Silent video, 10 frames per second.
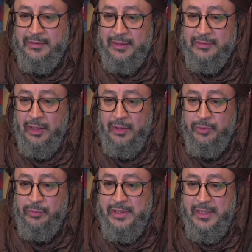That, and
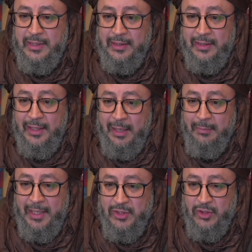when we say that the
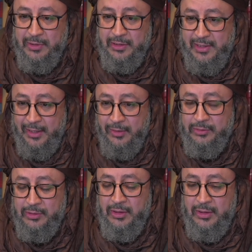amal has to be sound
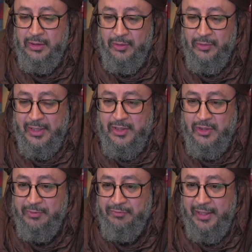or has
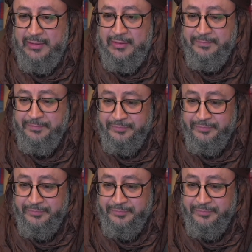to be valid,